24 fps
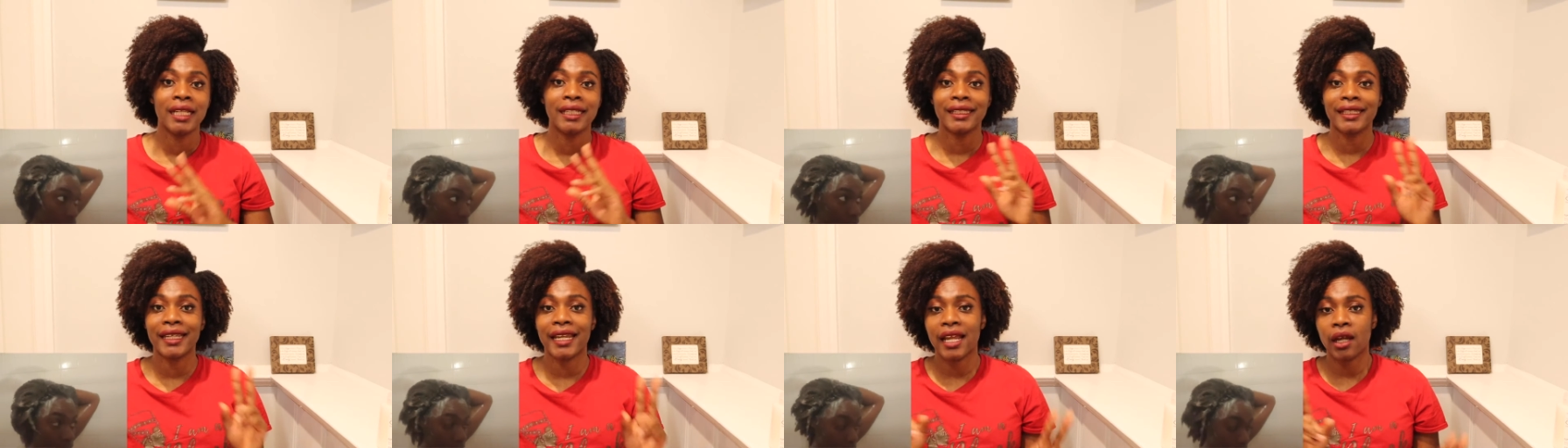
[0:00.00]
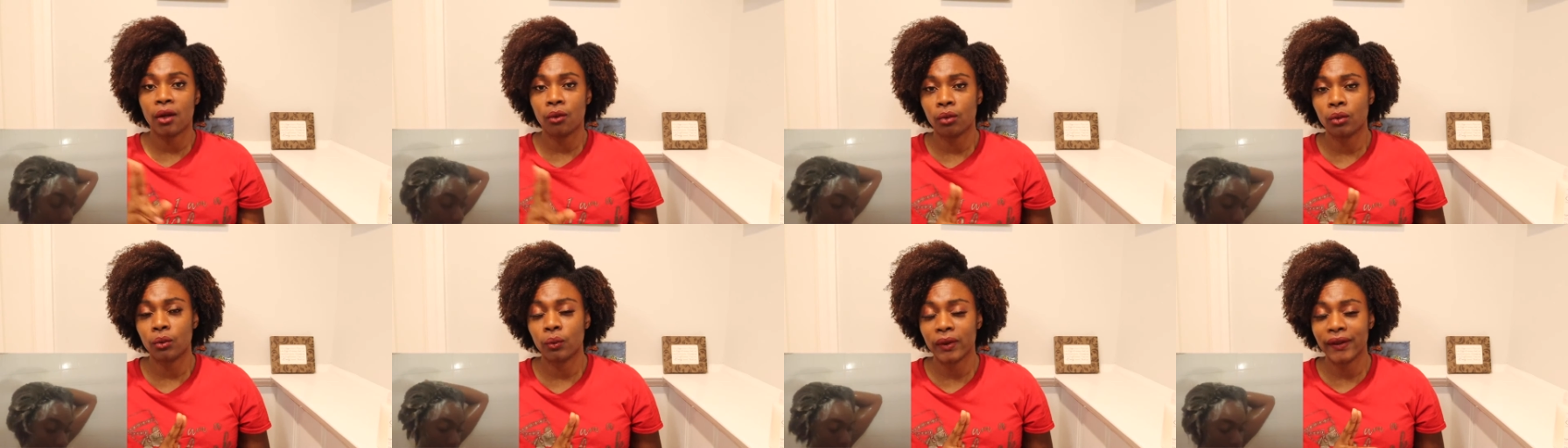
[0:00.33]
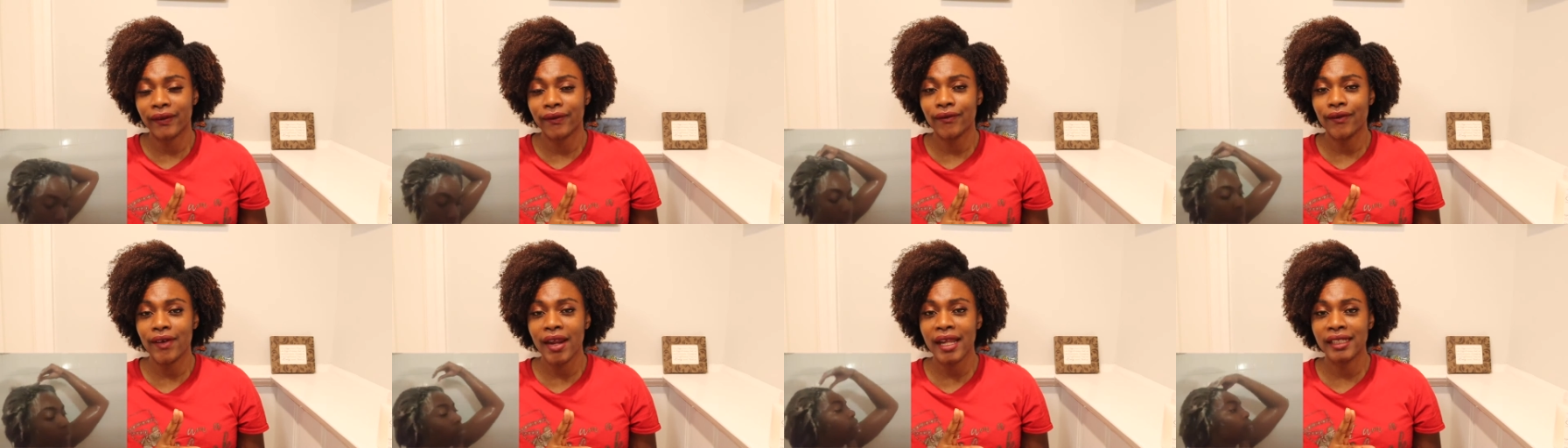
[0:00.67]
Now when we
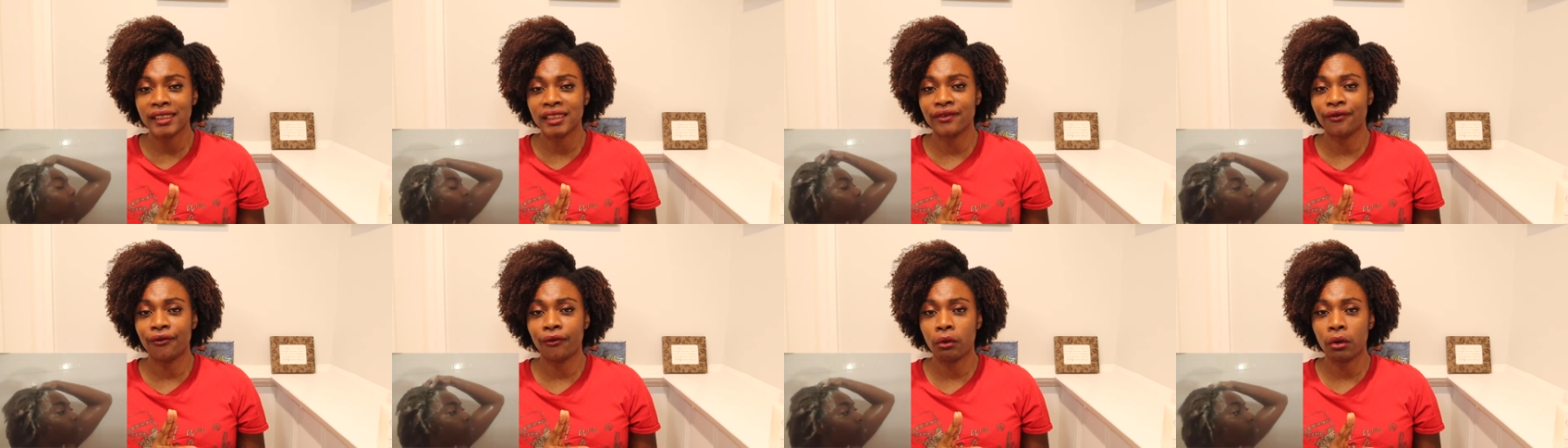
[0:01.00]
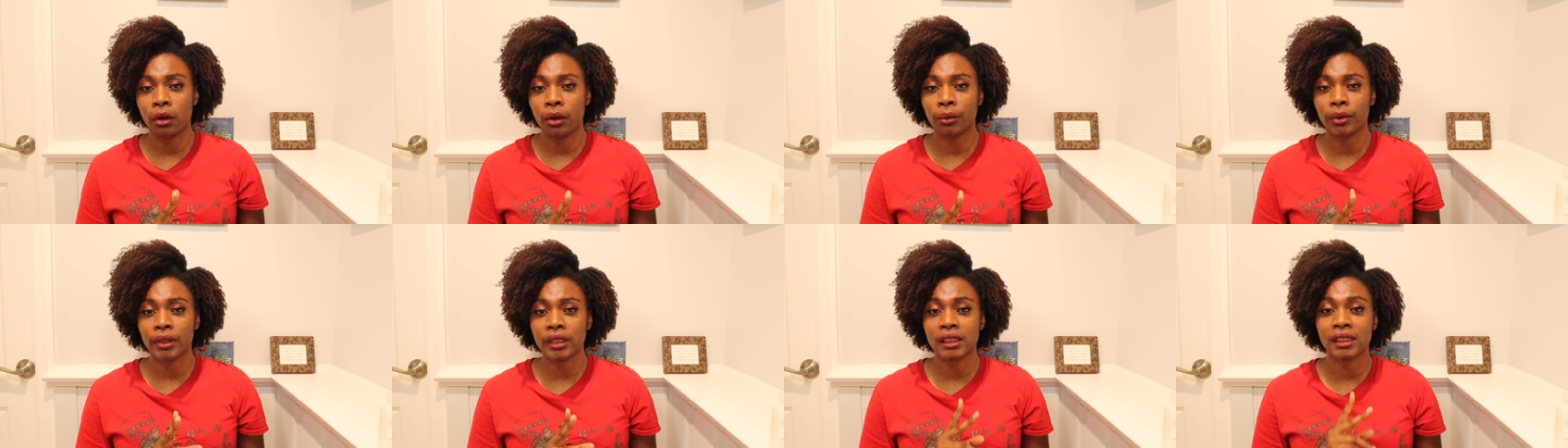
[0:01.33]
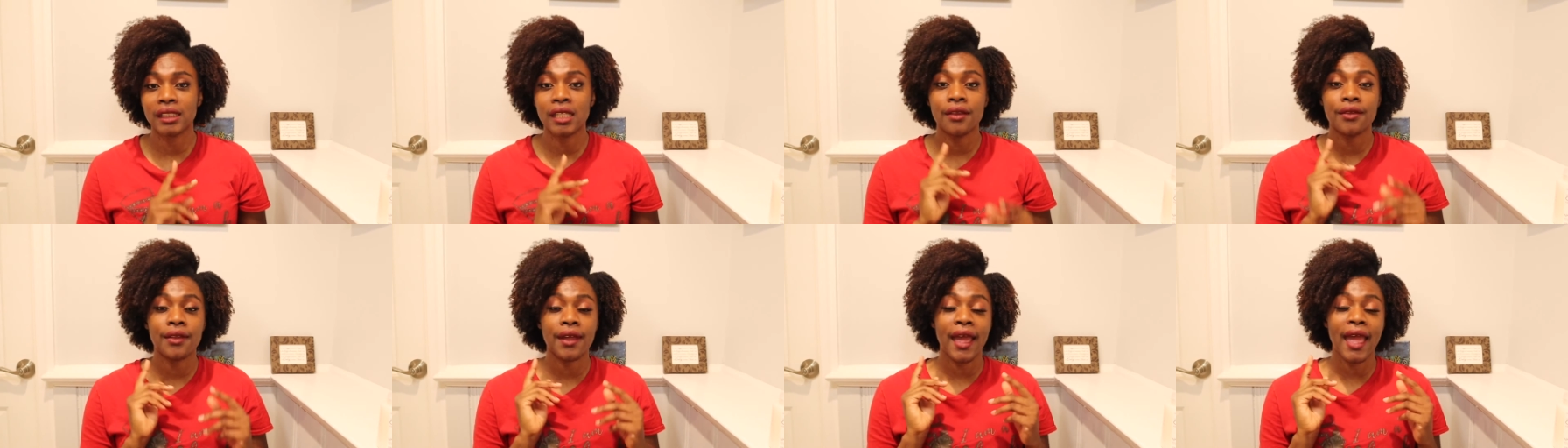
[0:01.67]
fast forward
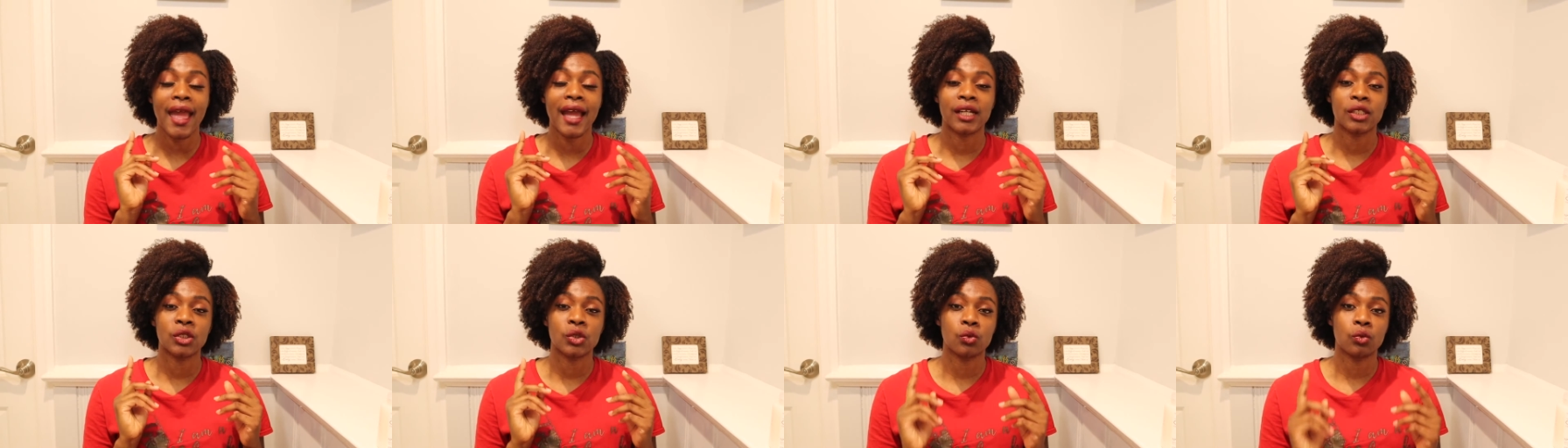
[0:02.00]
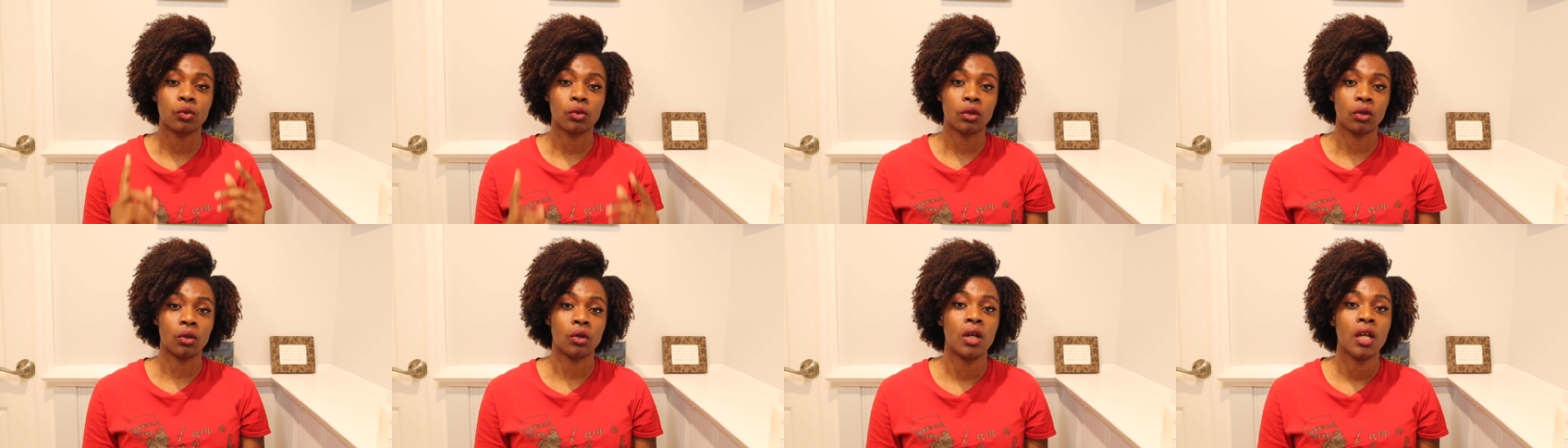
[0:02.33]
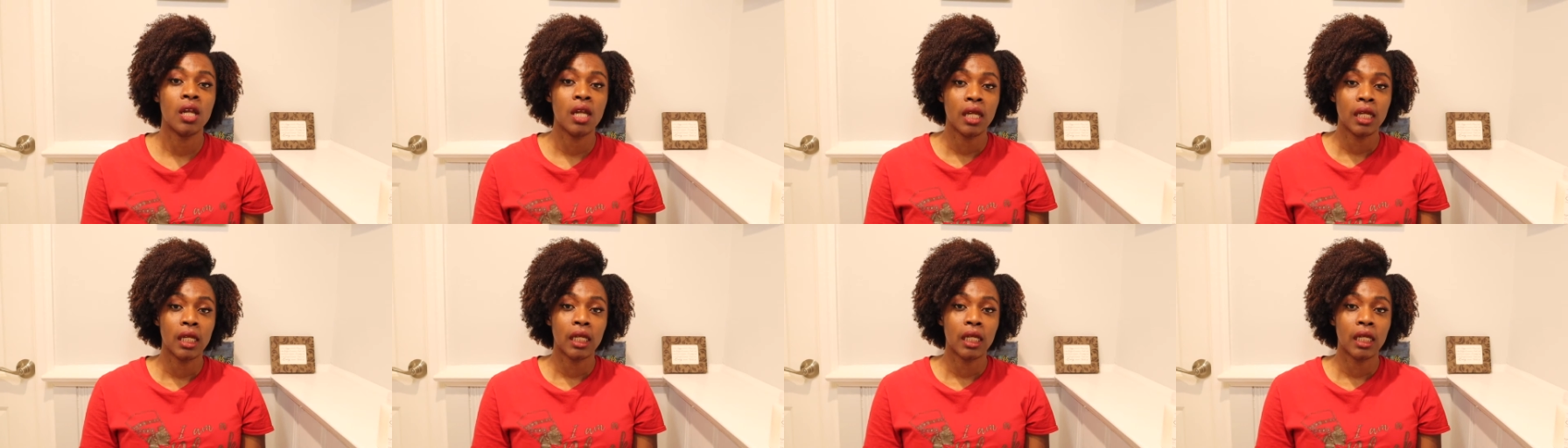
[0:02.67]
to the actual